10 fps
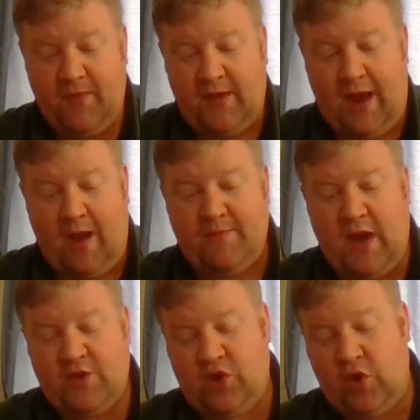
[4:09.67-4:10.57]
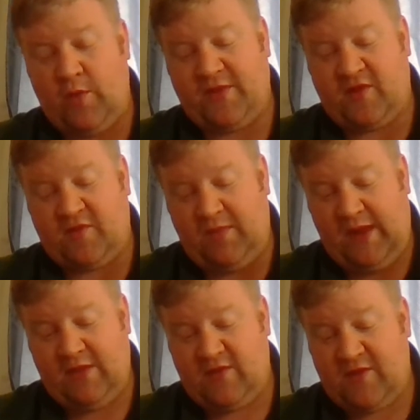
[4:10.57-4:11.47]
Now, I'm not sure what this
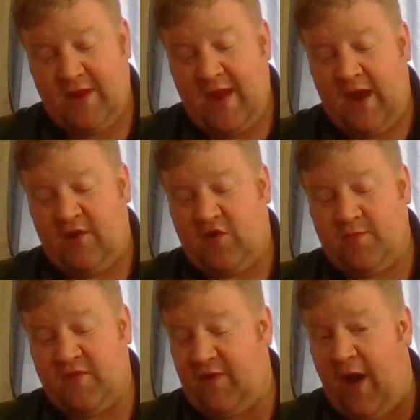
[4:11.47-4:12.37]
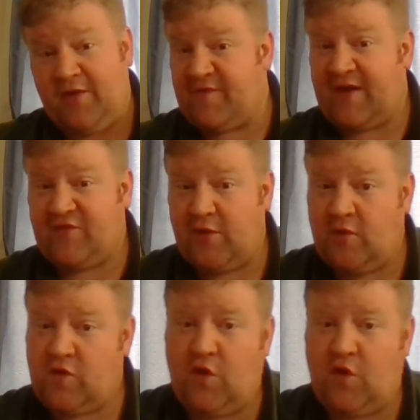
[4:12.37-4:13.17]
means in terms of other veterans.